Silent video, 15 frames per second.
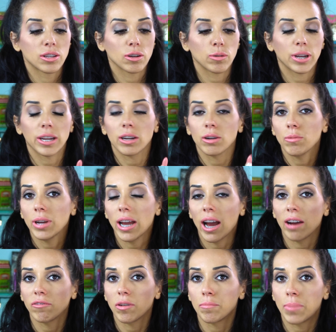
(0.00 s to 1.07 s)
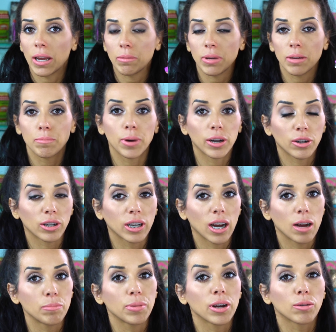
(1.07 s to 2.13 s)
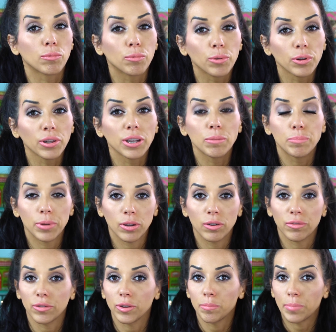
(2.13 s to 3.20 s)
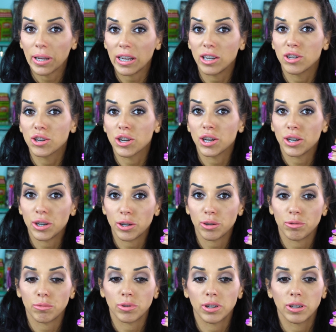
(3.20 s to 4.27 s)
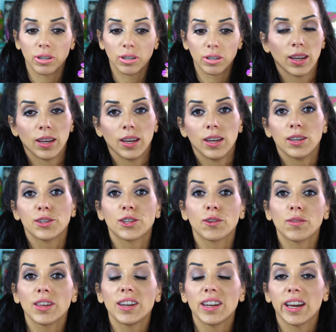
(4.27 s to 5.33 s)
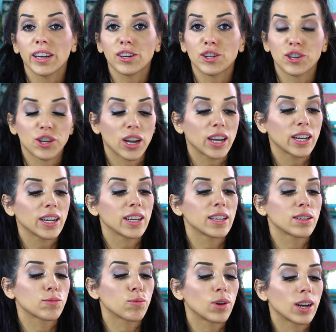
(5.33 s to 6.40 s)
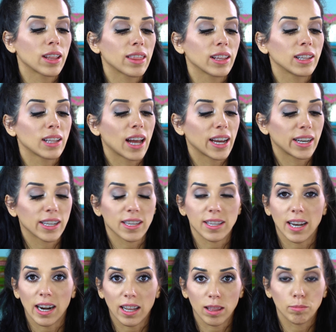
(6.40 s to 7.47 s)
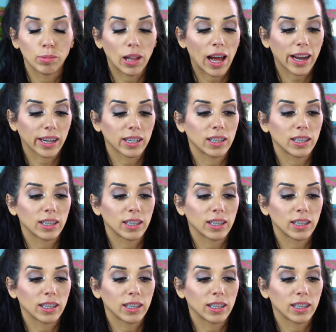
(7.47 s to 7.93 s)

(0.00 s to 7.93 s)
So here we have Baby Buttercup, a really beautiful peach nude. So the next shade is one of the lightest out of the black